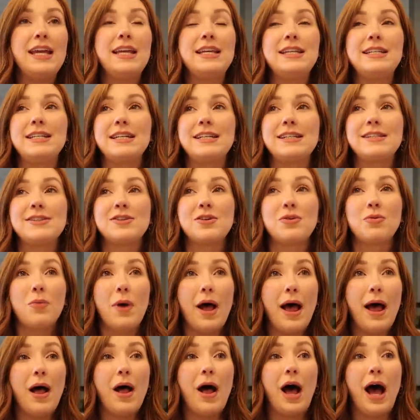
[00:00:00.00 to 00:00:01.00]
He did so
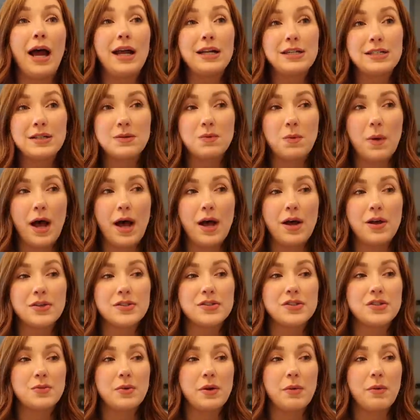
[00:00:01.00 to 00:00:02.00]
well. I did well.
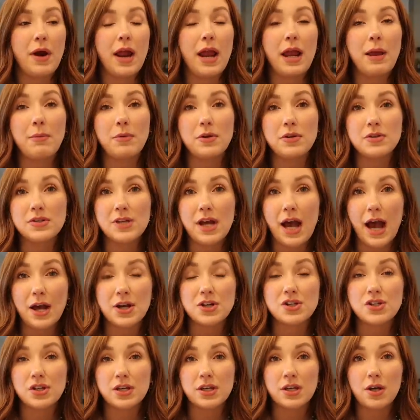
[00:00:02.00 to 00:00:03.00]
So we were able to
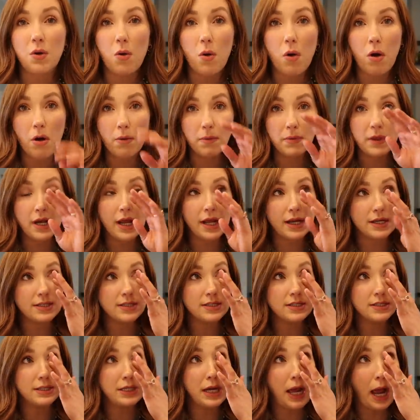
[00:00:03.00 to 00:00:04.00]
actually go home the
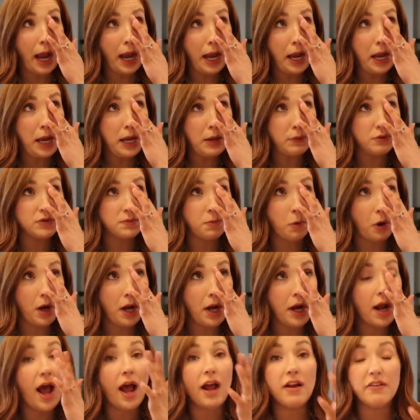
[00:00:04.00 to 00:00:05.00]
next night. He was born
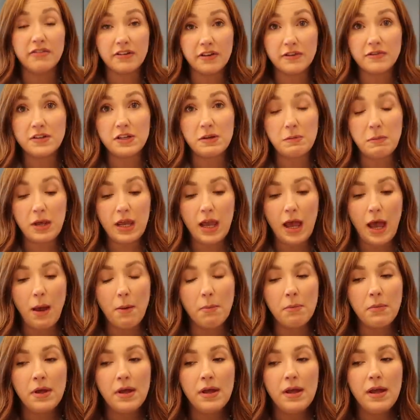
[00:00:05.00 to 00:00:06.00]
at 9.50
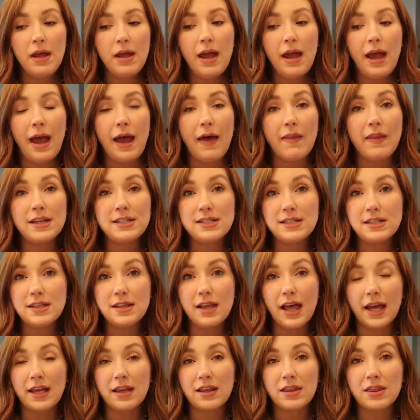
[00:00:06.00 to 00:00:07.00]
p.m. And they,
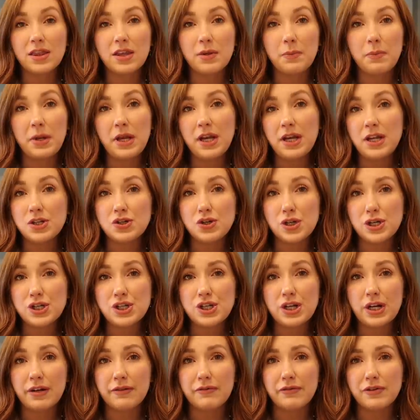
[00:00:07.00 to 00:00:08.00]
like the
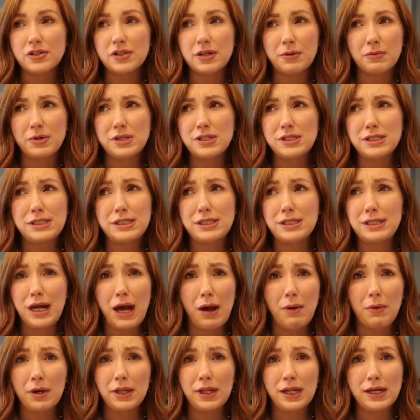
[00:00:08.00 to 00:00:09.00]
pediatrician for some reason did
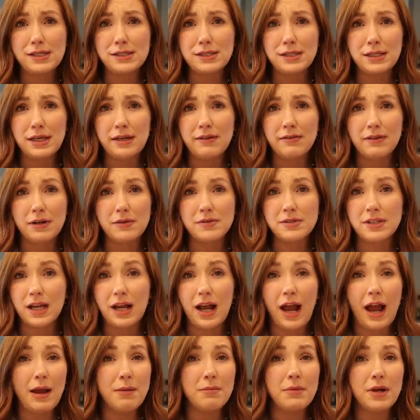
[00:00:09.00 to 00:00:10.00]
not want to let us leave. And I was
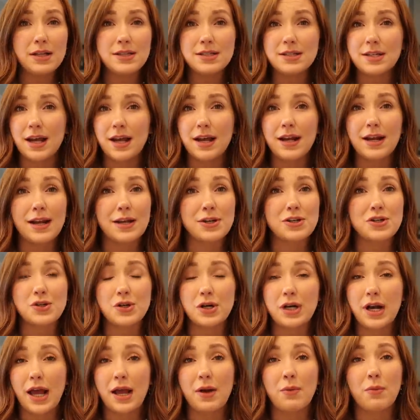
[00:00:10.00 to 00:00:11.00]
like, I am not staying an
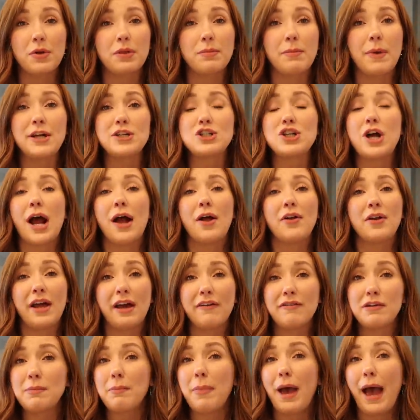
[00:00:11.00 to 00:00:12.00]
extra night with my child
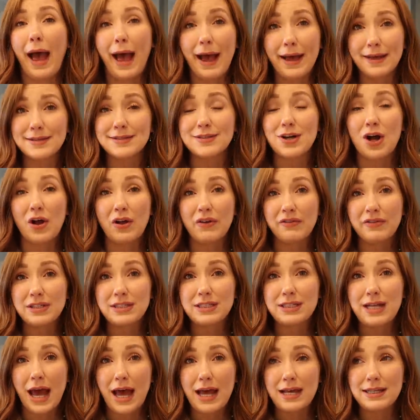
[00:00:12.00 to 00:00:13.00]
having passed all of
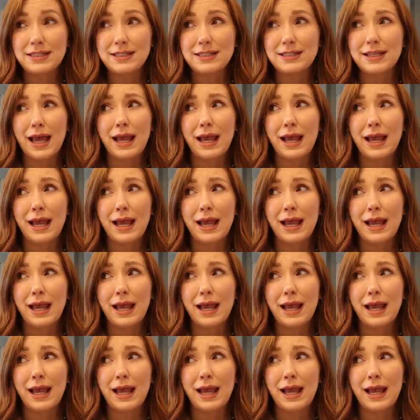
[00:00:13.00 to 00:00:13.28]
his tests.